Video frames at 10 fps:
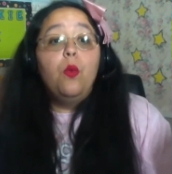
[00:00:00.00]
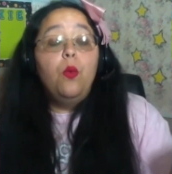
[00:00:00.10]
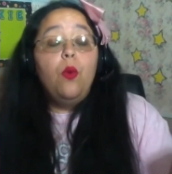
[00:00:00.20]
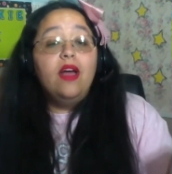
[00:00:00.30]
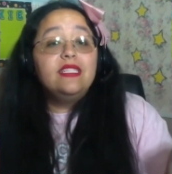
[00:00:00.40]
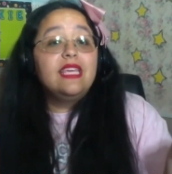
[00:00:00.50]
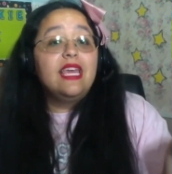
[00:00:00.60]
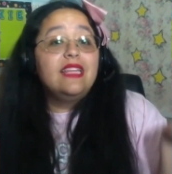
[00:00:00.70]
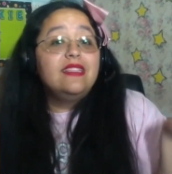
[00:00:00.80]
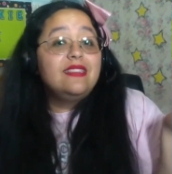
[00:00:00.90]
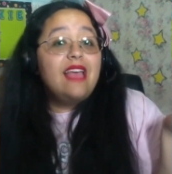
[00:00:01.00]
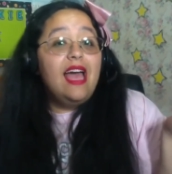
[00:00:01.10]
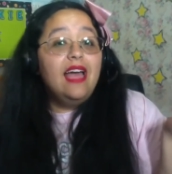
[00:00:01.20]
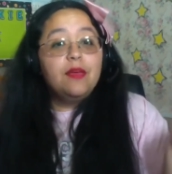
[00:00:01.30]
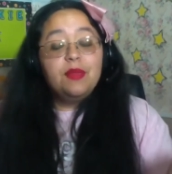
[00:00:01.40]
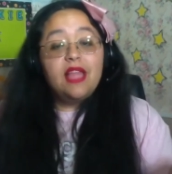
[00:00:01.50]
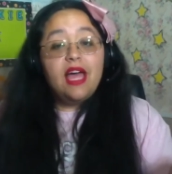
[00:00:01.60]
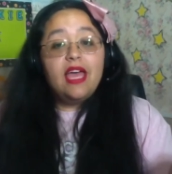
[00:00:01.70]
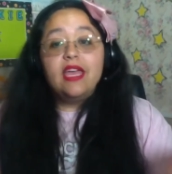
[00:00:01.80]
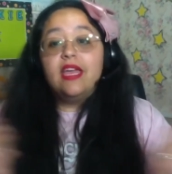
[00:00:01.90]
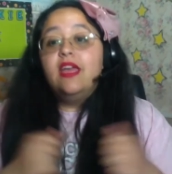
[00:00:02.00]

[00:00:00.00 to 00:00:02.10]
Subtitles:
"What can Zach play?"